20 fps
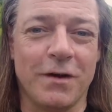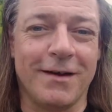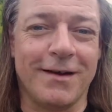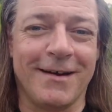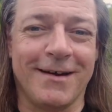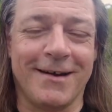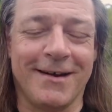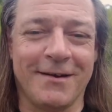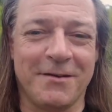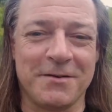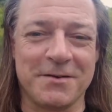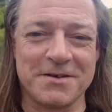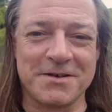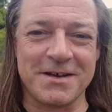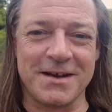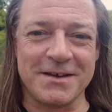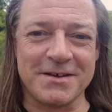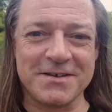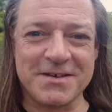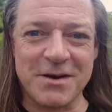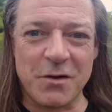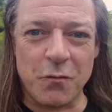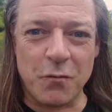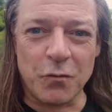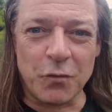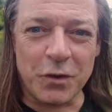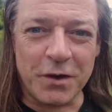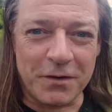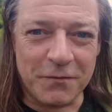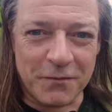
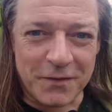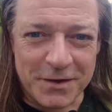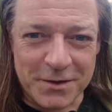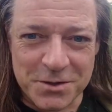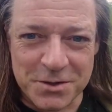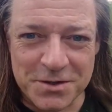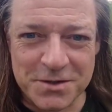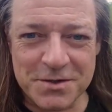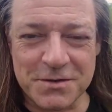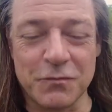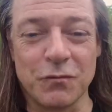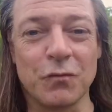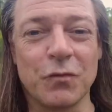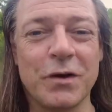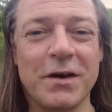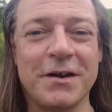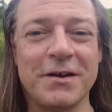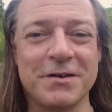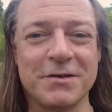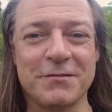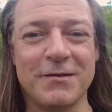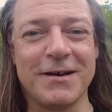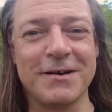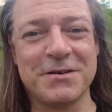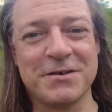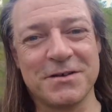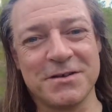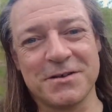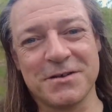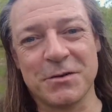self-reinventions and
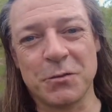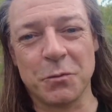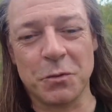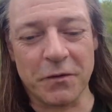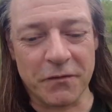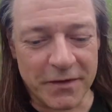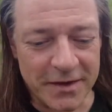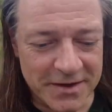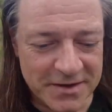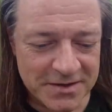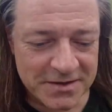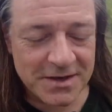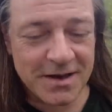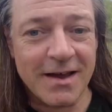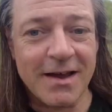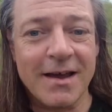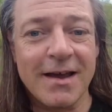reiterations and all of this.